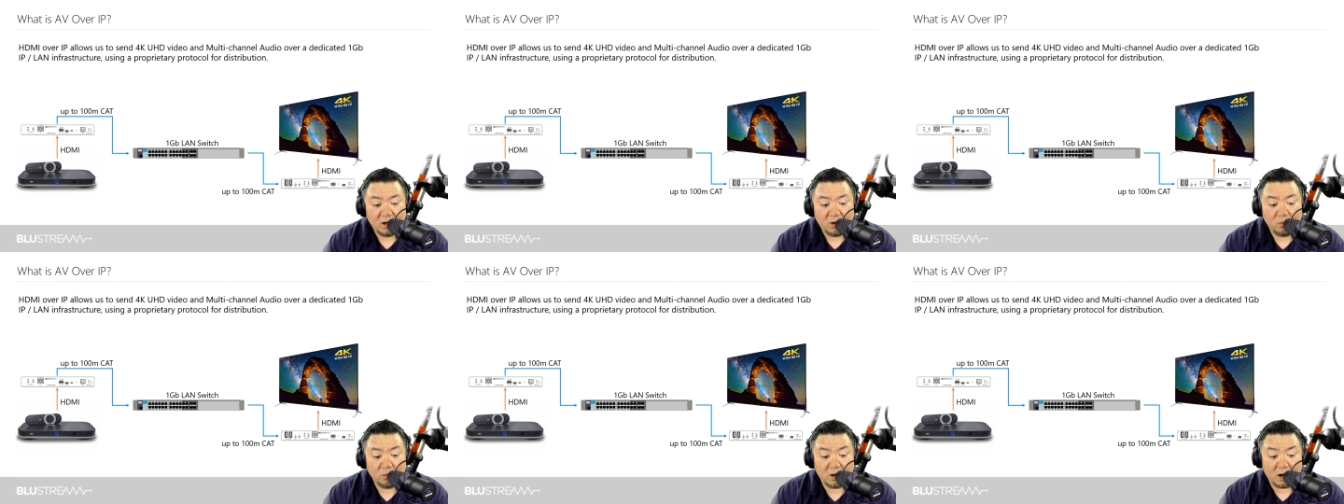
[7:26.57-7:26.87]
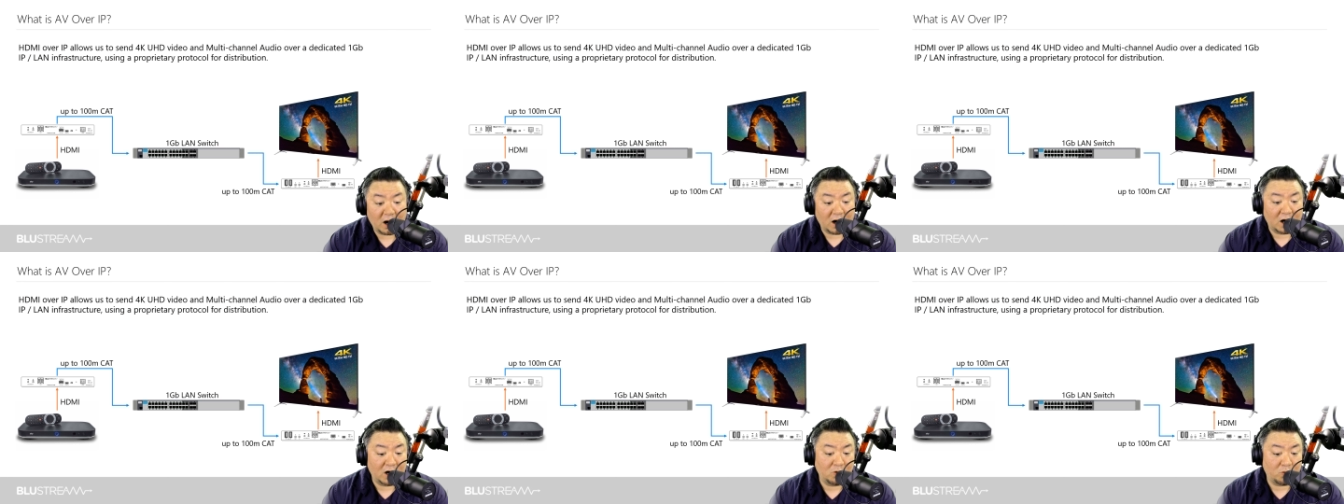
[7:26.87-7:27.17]
where
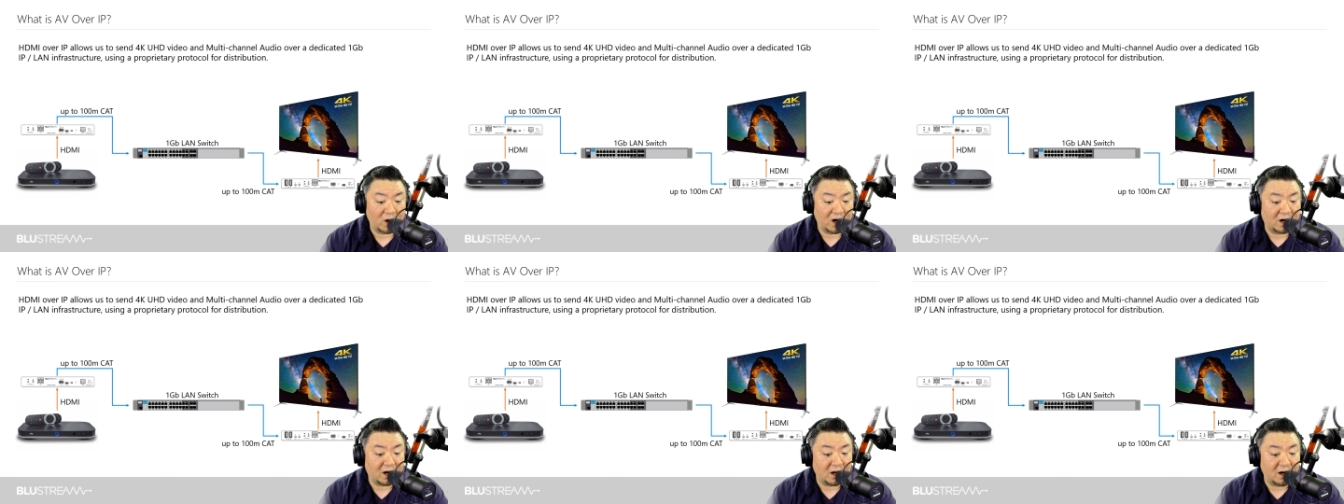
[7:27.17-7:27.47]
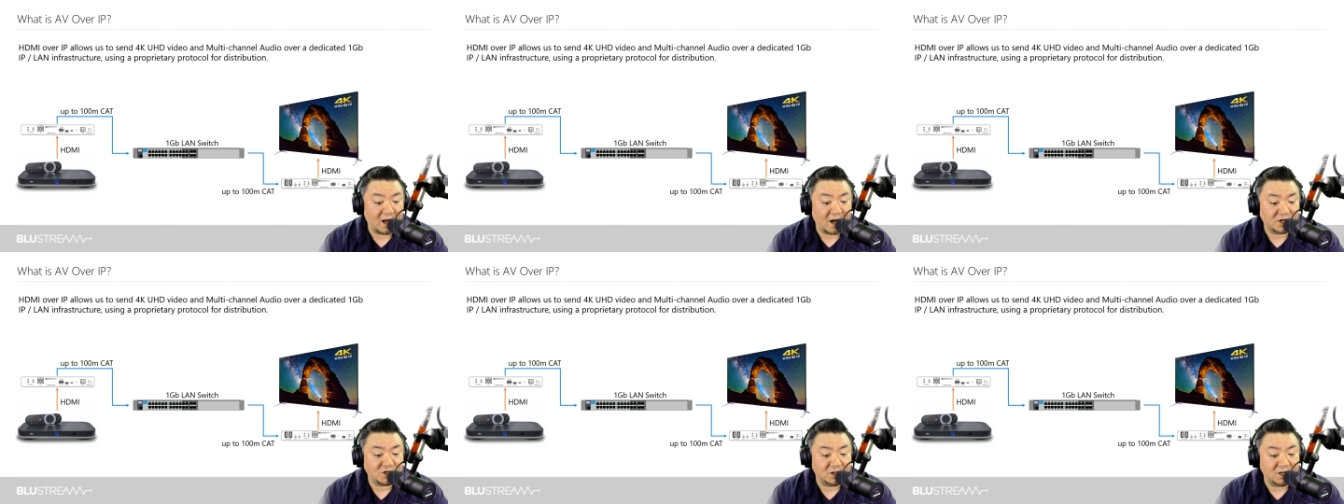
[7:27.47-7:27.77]
a hardwire
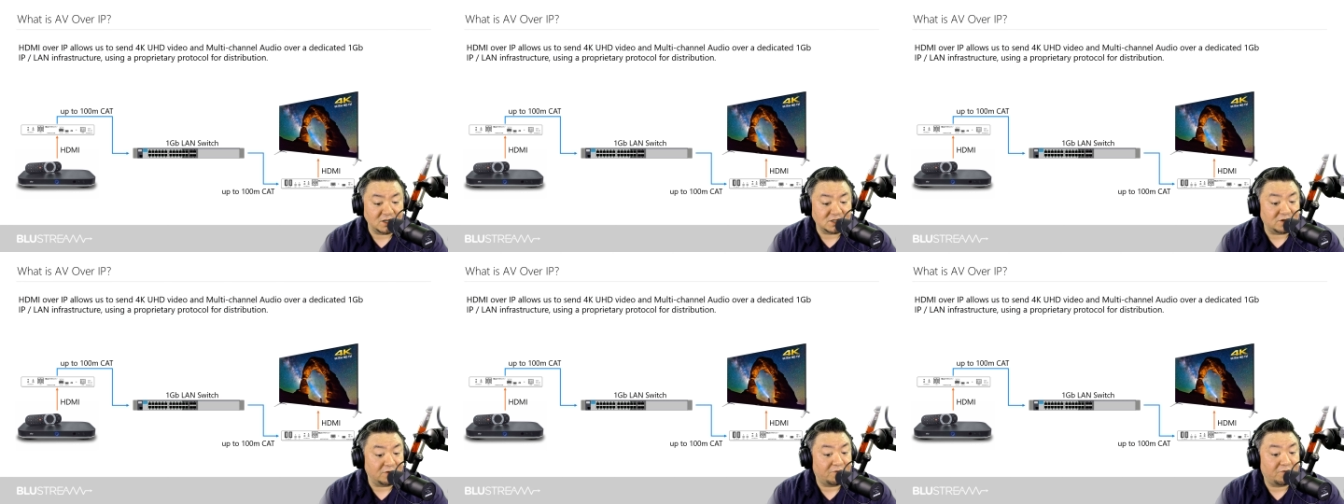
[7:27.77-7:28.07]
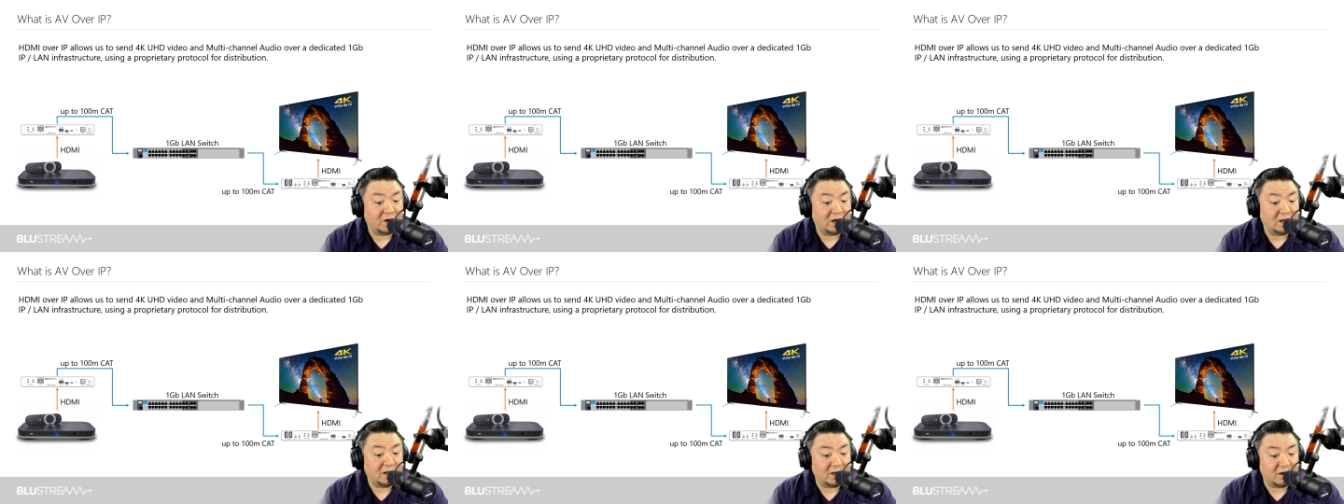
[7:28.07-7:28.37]
connection isn't
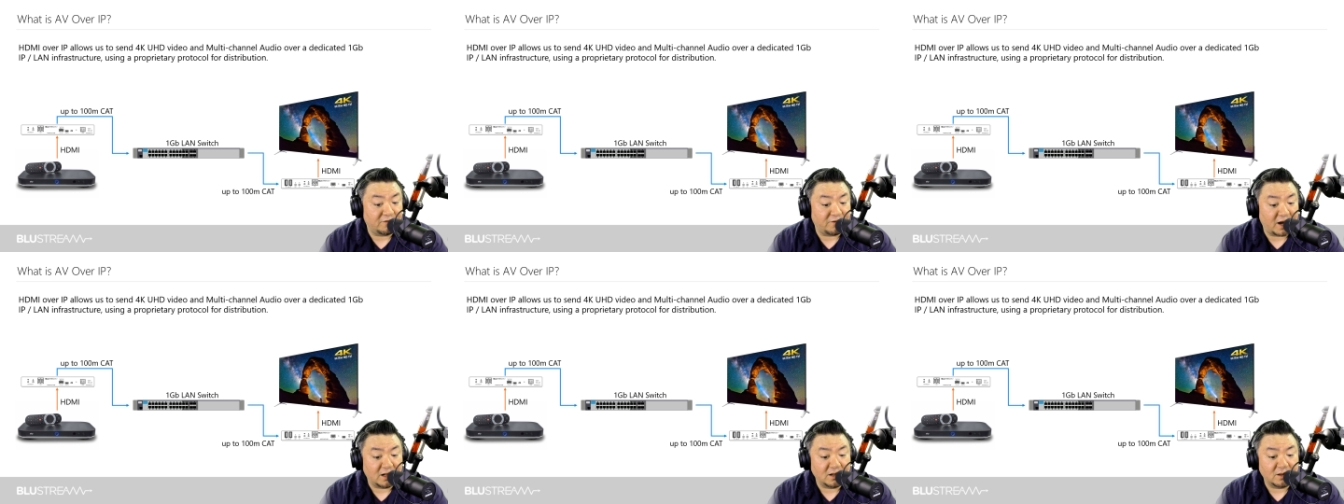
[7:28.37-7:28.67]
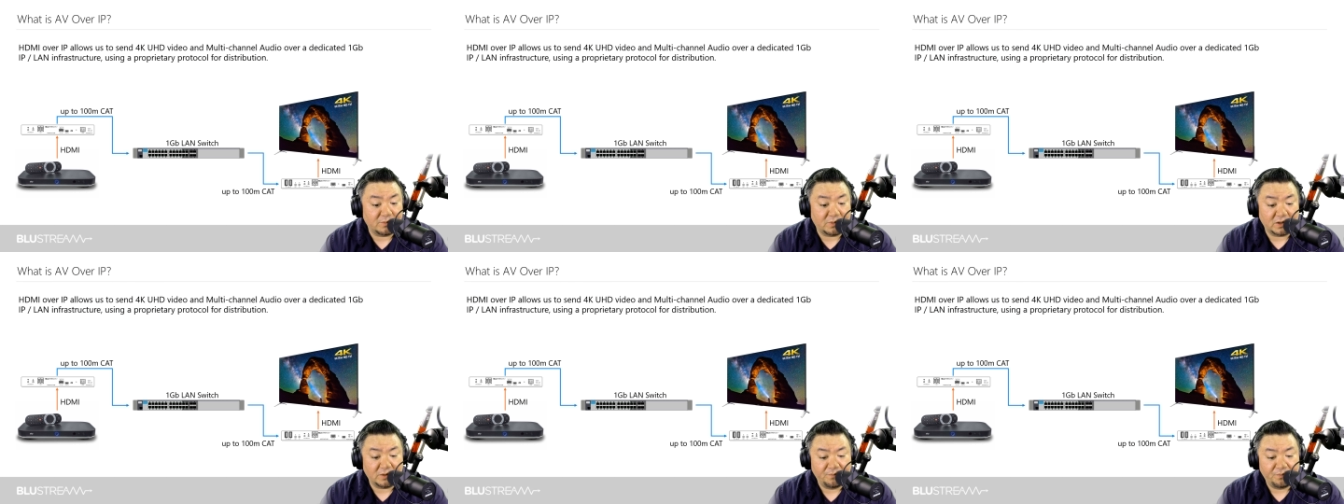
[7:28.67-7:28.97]
freely
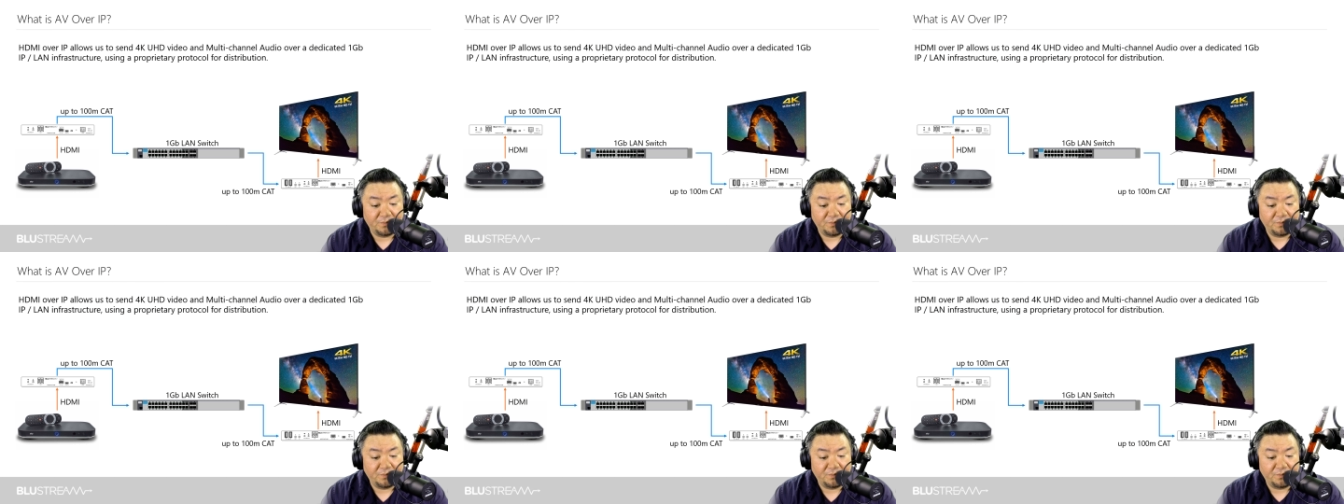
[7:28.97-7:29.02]
available.